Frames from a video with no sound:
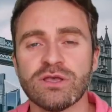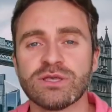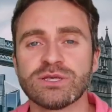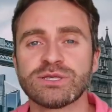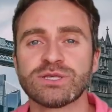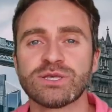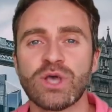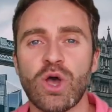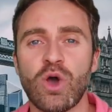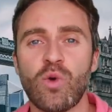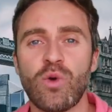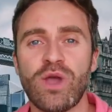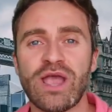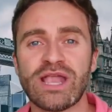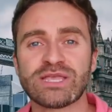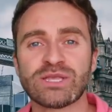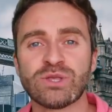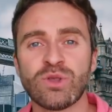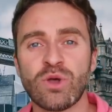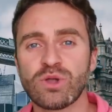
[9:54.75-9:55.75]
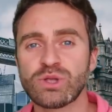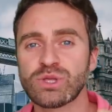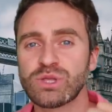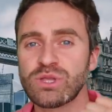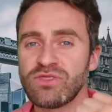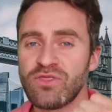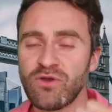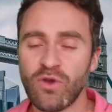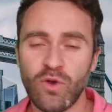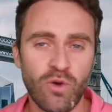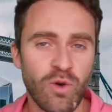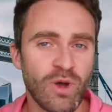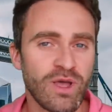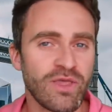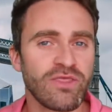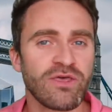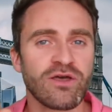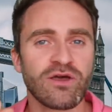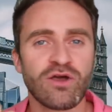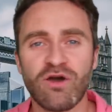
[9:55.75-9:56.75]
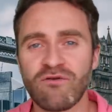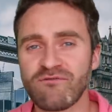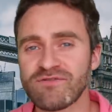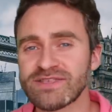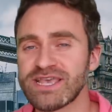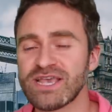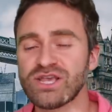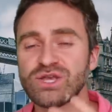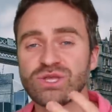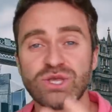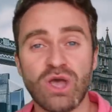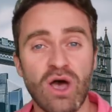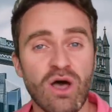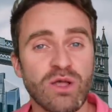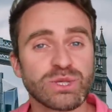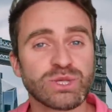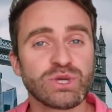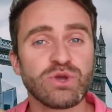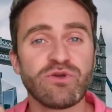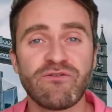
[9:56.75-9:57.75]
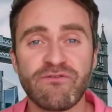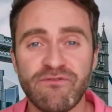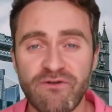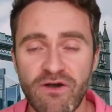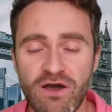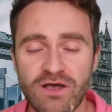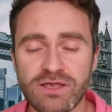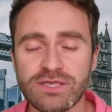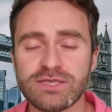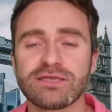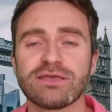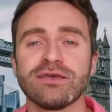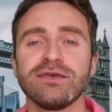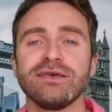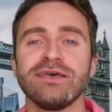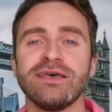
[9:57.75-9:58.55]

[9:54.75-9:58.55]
So it's not, the conversations aren't too fast.